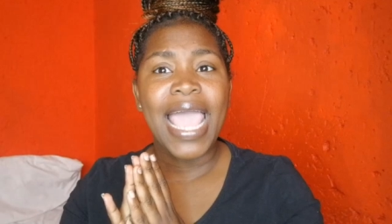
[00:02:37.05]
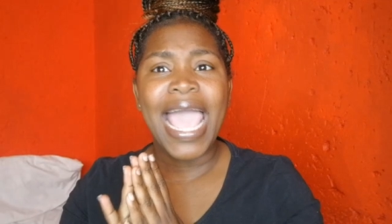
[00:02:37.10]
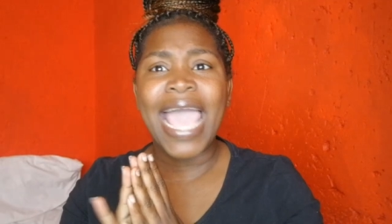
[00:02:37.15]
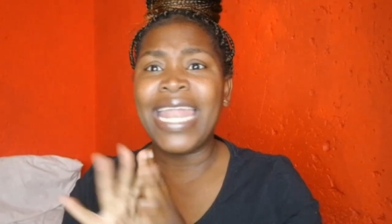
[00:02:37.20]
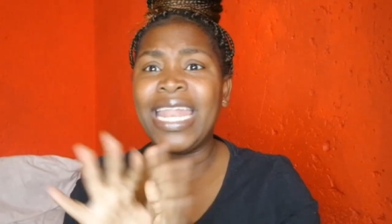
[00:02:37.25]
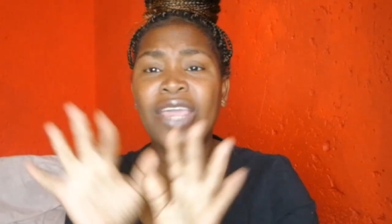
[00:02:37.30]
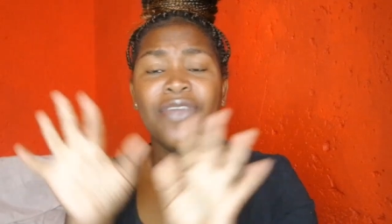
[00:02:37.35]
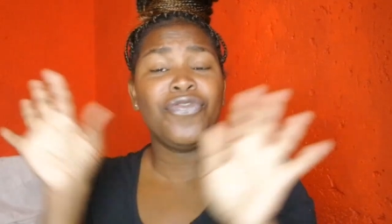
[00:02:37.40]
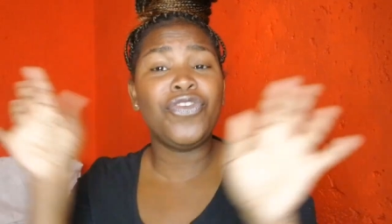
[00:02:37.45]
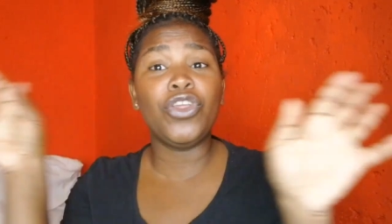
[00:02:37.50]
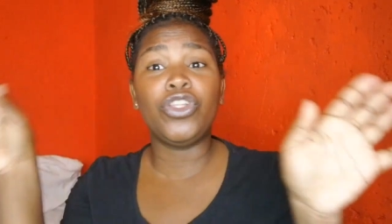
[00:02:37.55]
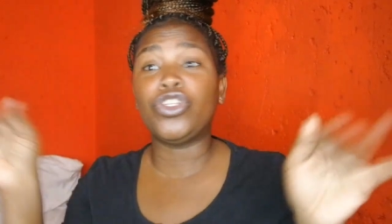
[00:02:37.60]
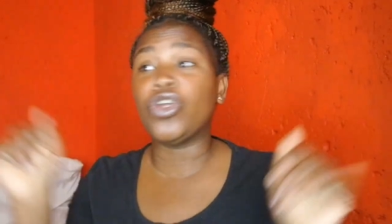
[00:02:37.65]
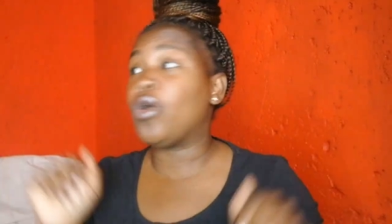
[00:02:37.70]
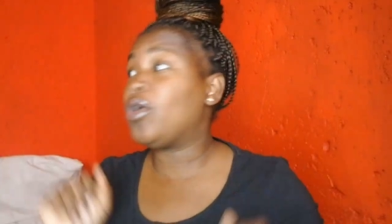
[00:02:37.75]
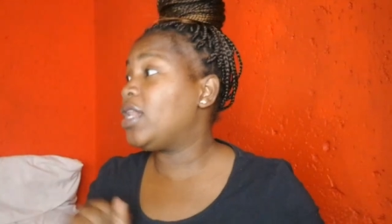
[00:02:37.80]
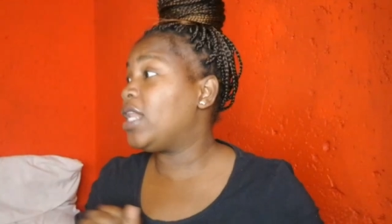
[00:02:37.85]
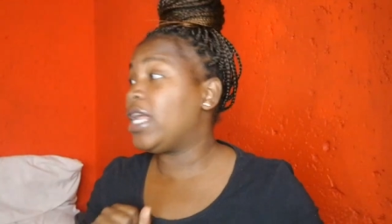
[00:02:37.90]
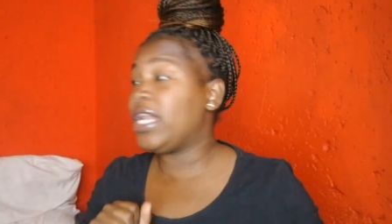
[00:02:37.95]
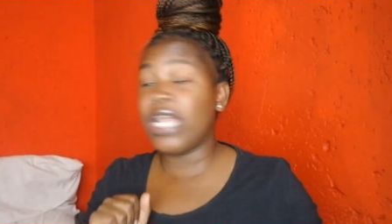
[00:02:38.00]
And if you
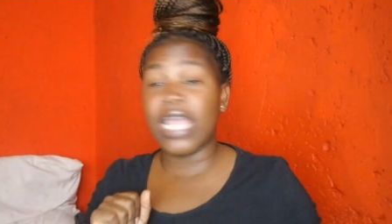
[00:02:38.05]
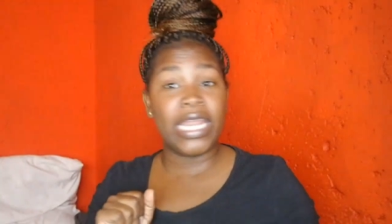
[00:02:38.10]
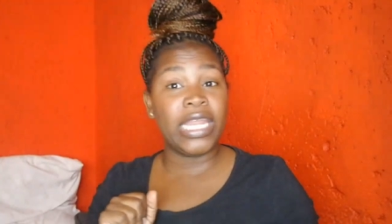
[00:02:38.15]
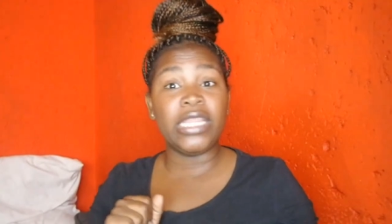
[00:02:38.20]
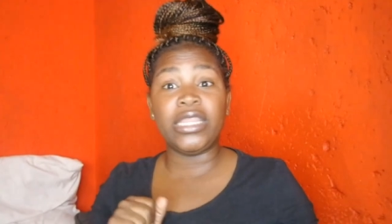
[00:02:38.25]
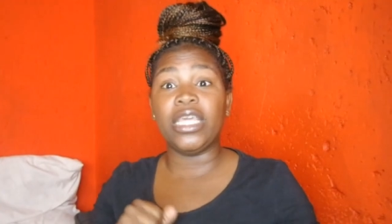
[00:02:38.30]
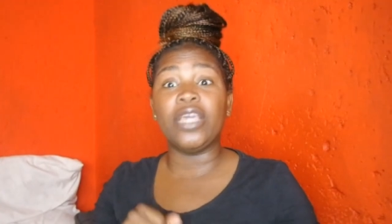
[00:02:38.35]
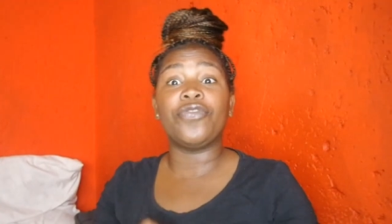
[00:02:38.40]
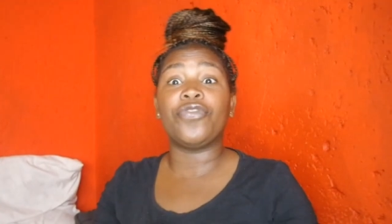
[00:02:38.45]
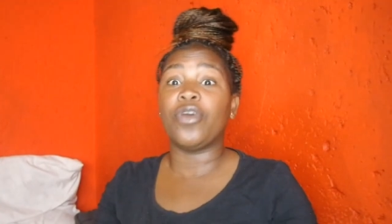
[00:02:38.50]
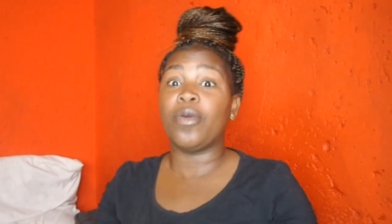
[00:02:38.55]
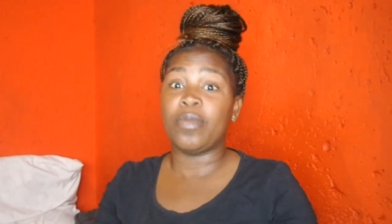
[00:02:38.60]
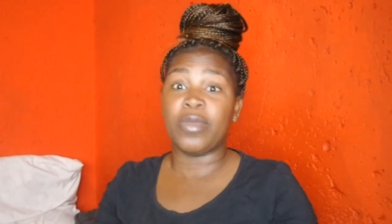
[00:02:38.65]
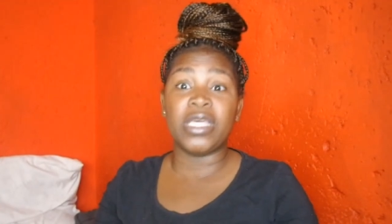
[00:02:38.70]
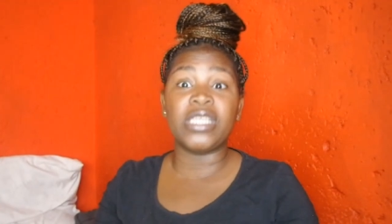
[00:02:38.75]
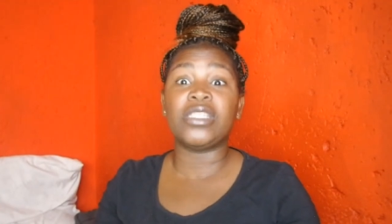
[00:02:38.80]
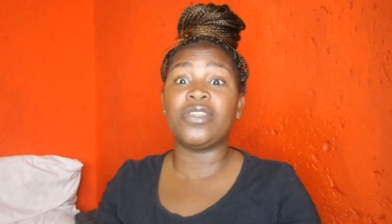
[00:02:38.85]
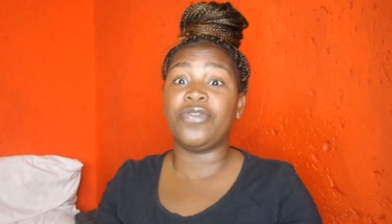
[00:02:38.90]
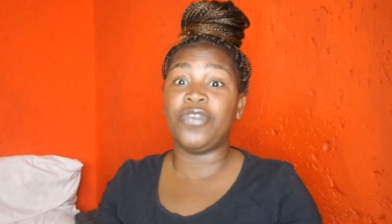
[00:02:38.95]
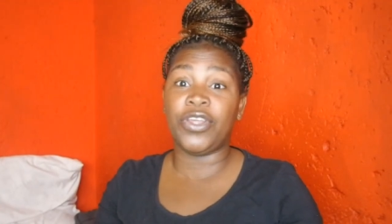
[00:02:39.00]
don't learn anything from
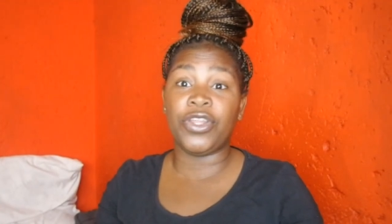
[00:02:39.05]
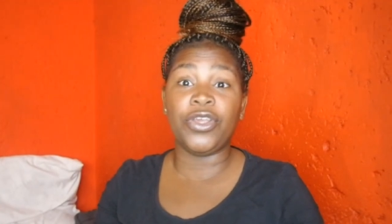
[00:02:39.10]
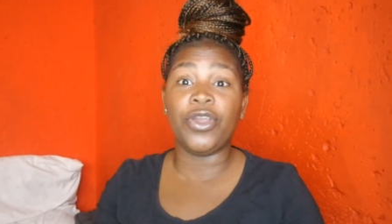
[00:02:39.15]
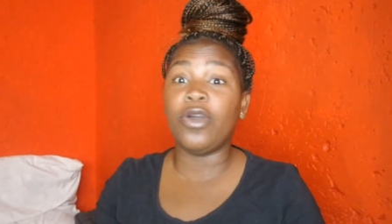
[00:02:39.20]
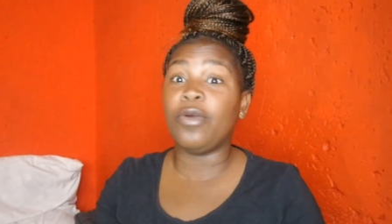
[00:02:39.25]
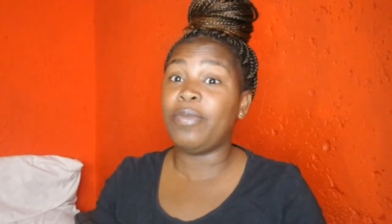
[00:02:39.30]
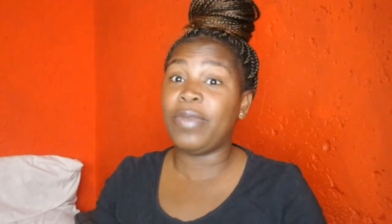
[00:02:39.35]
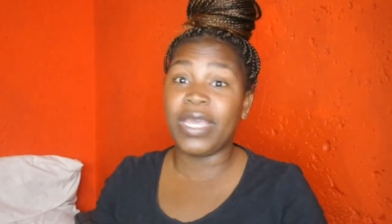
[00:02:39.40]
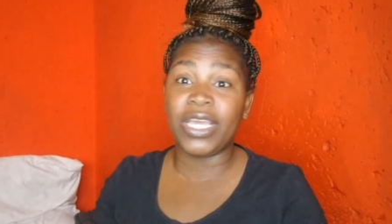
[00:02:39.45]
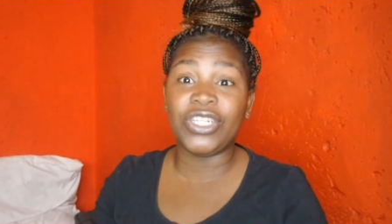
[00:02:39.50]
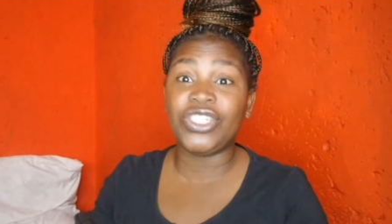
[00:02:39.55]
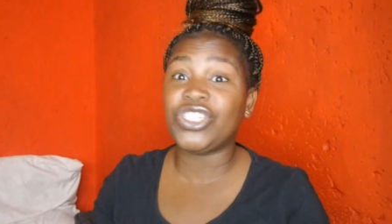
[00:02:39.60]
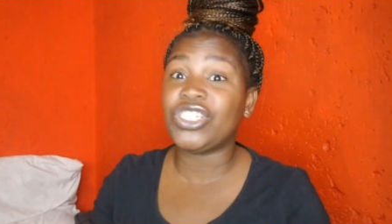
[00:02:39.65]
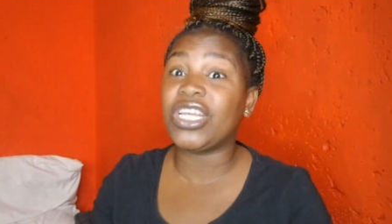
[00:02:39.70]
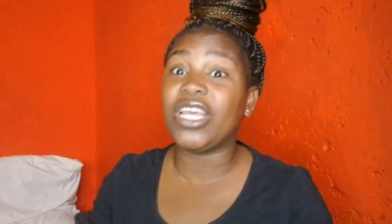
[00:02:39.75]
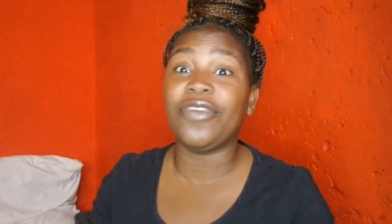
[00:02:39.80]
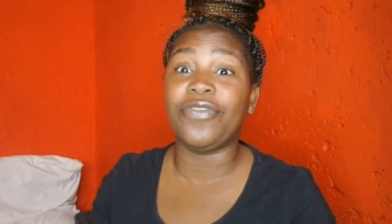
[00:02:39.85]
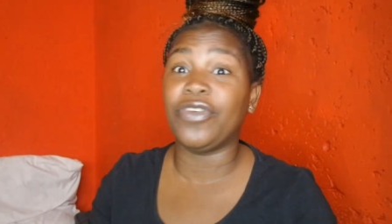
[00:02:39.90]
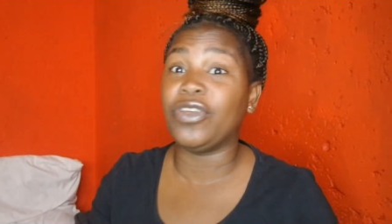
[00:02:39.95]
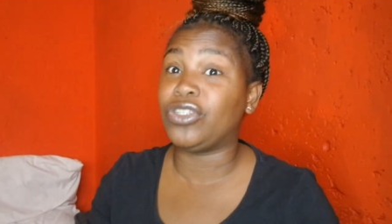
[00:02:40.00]
this video, bitch,
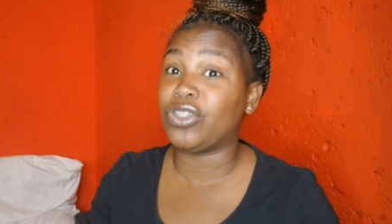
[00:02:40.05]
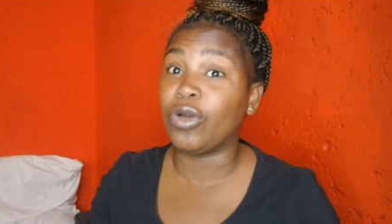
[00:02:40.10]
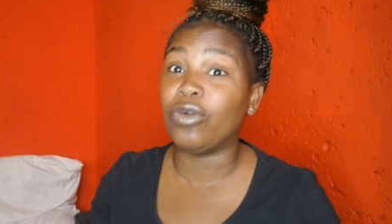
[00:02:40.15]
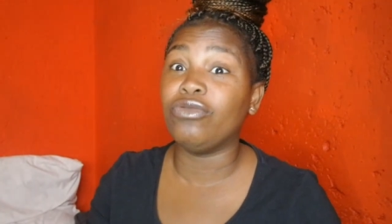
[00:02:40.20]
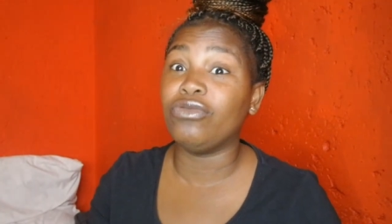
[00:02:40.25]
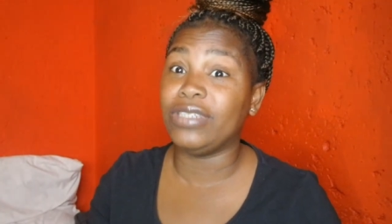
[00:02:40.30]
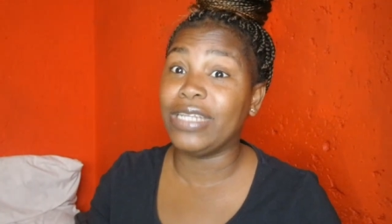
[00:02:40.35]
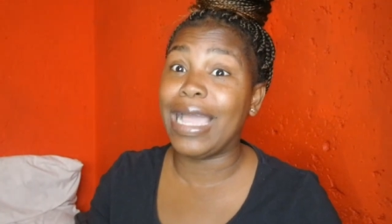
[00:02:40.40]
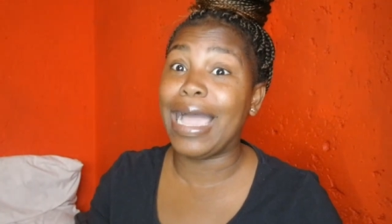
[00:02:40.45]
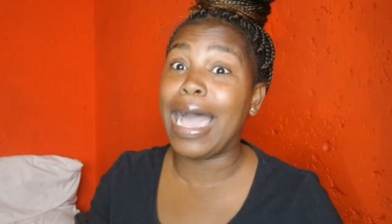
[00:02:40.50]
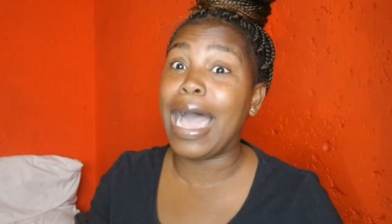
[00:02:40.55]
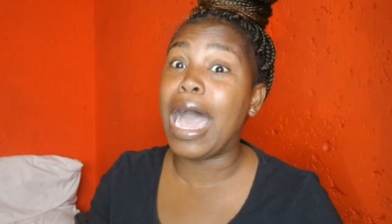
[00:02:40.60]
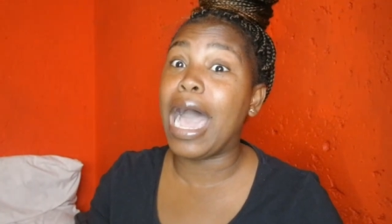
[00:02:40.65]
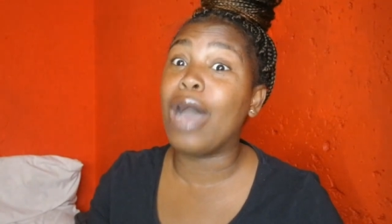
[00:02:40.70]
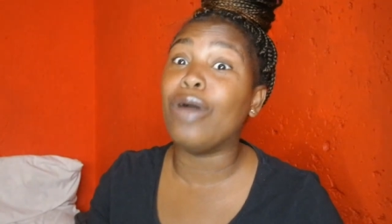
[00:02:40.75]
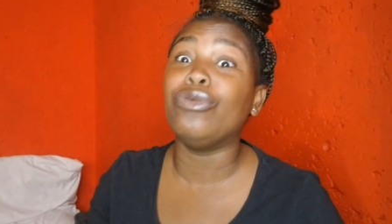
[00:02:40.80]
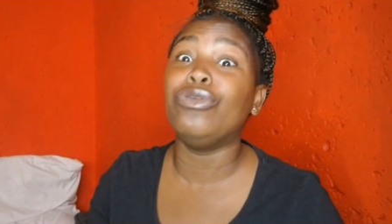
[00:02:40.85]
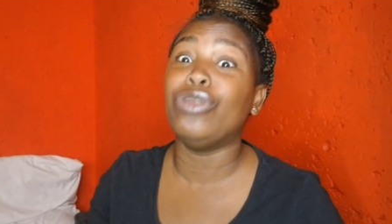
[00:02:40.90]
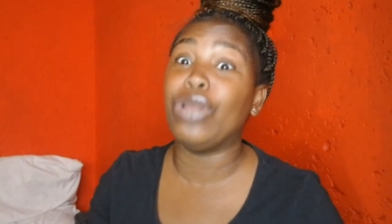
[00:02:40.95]
if you don't know,